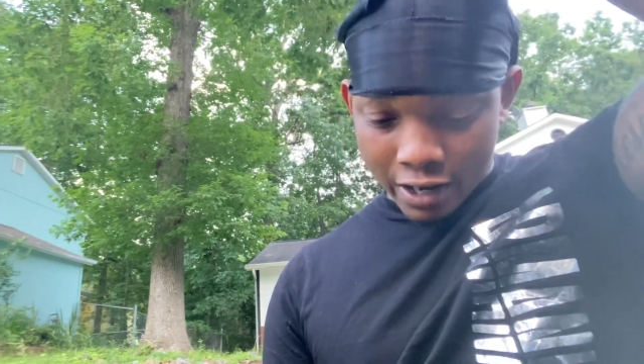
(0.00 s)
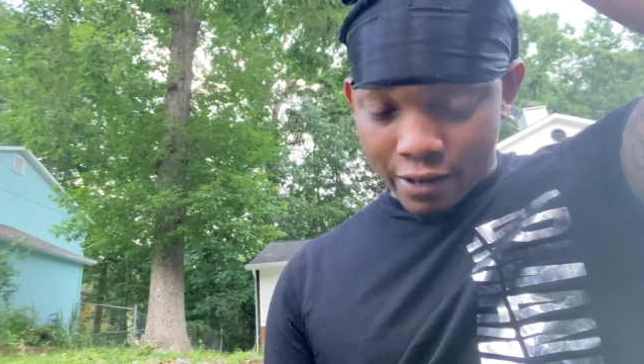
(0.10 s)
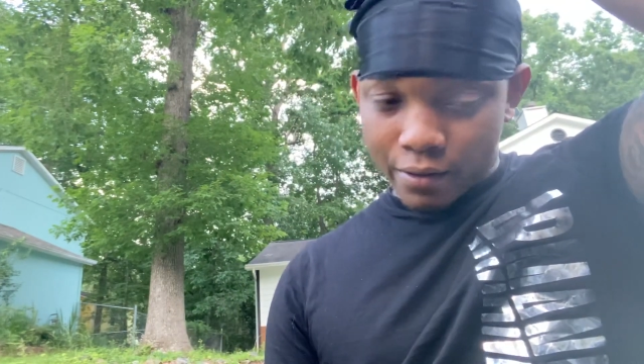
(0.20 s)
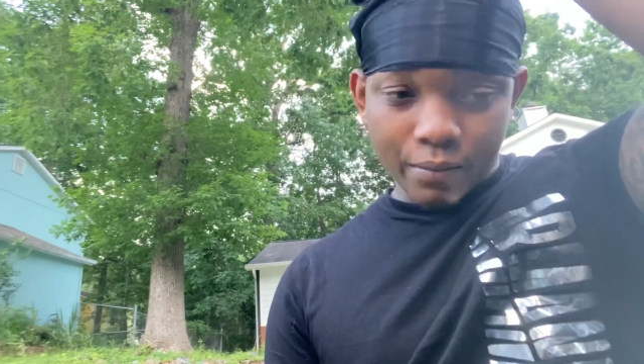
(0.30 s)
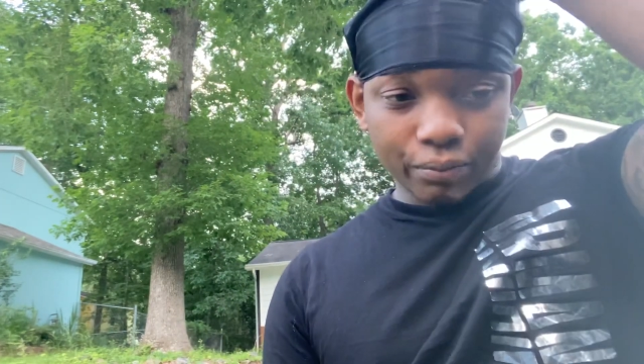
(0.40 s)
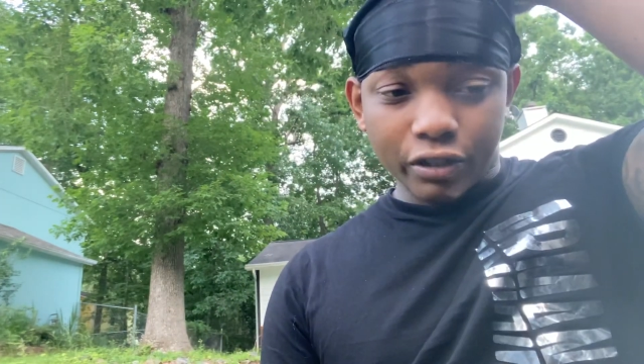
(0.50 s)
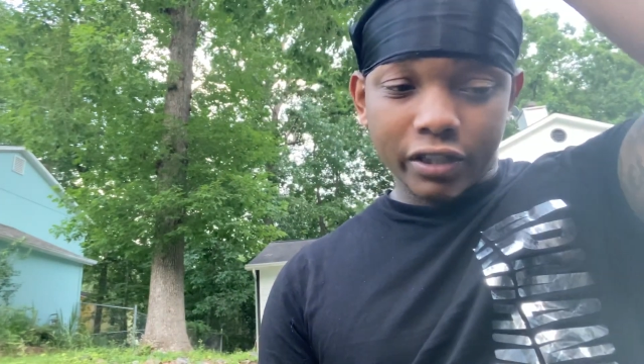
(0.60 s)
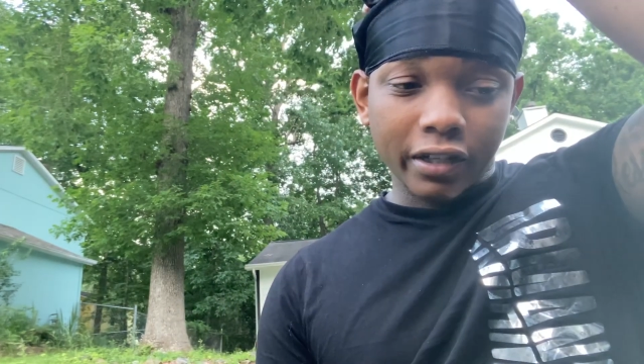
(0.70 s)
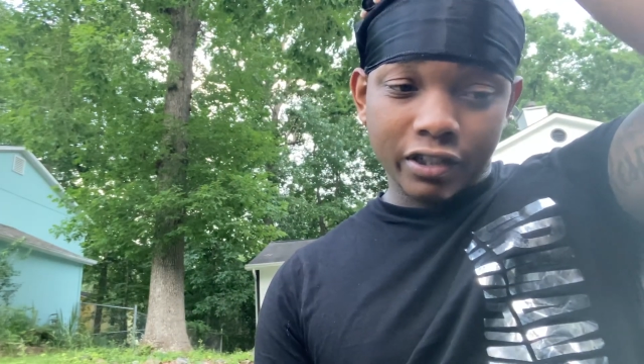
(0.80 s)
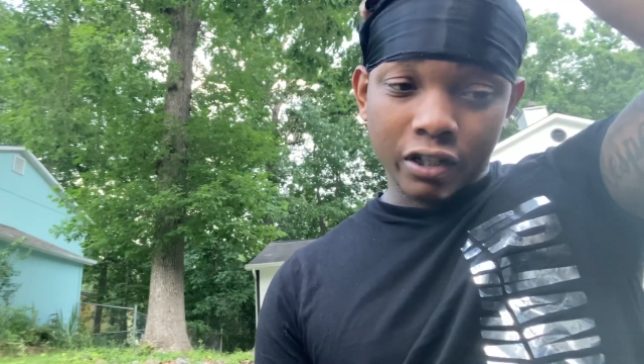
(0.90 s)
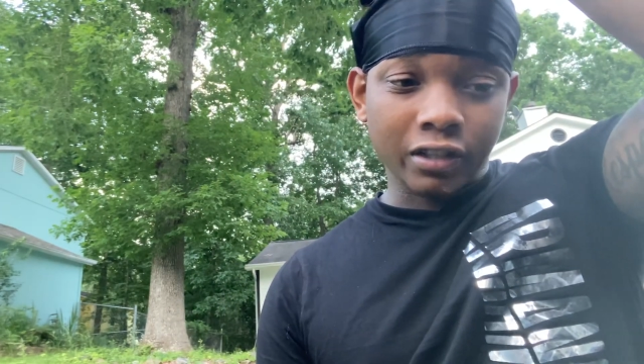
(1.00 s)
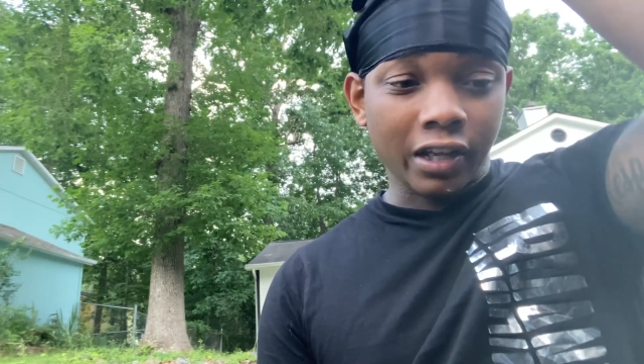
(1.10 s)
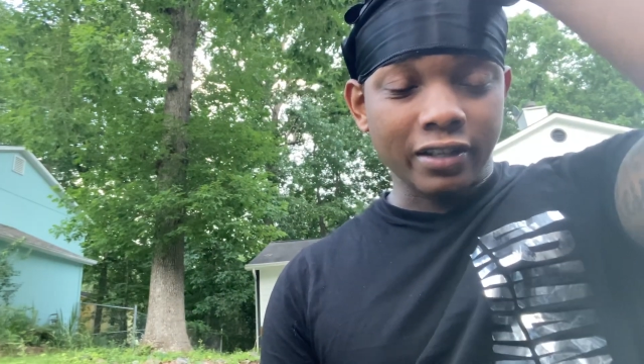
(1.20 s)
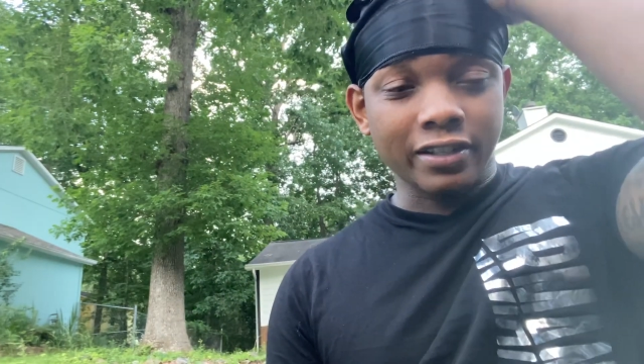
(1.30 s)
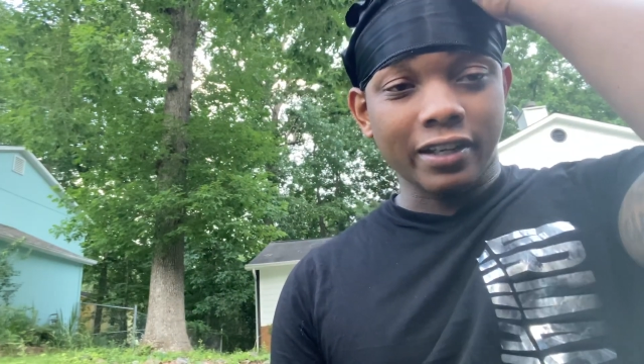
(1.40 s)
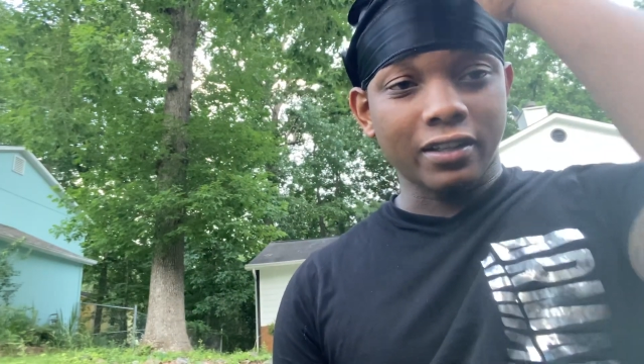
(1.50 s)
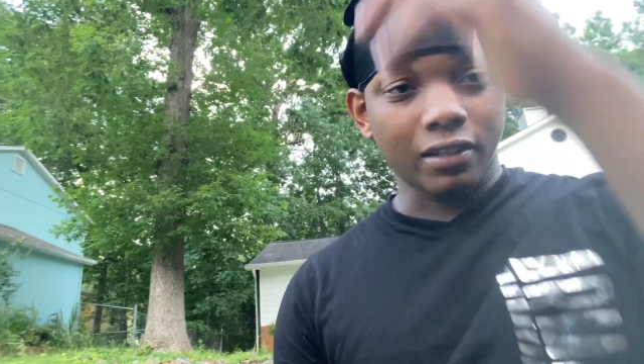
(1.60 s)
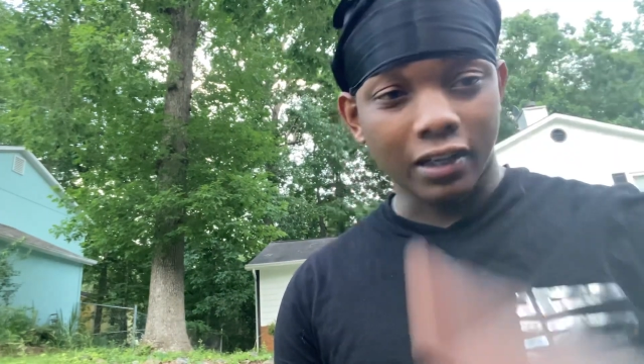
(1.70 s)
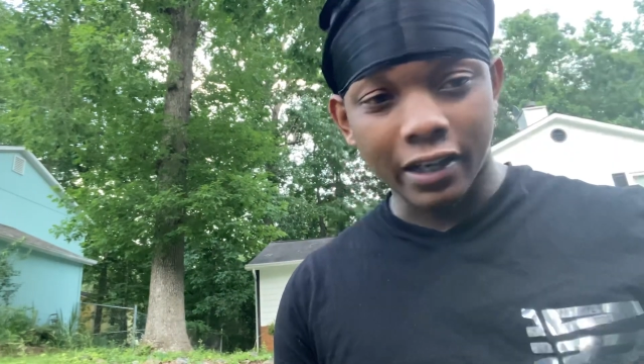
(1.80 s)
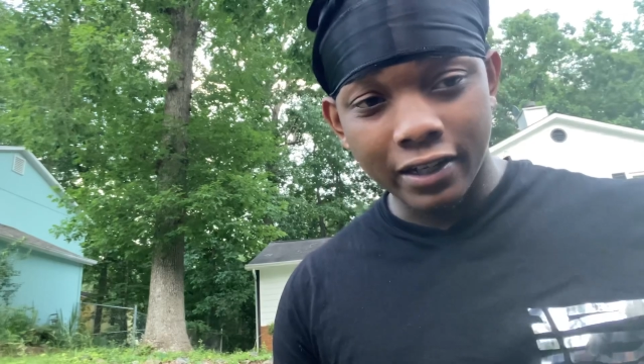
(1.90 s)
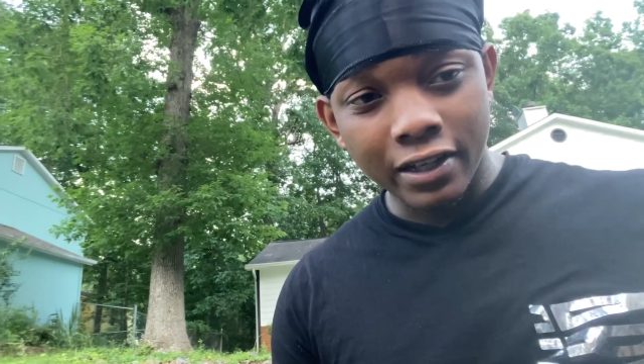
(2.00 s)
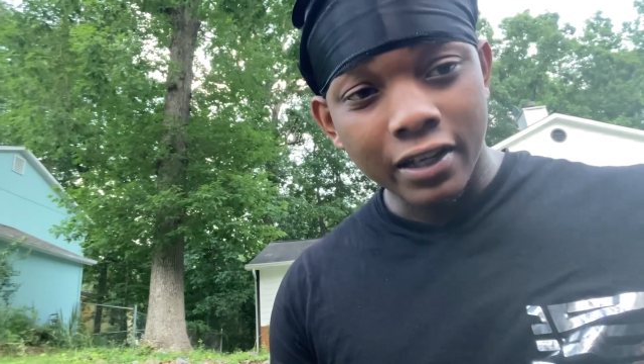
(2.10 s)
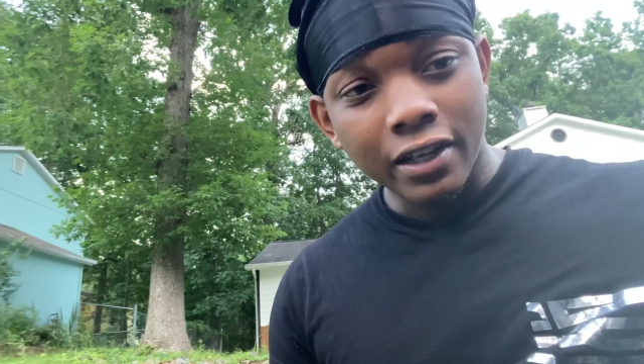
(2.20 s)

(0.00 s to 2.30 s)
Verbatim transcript: that appreciate y'all like i said like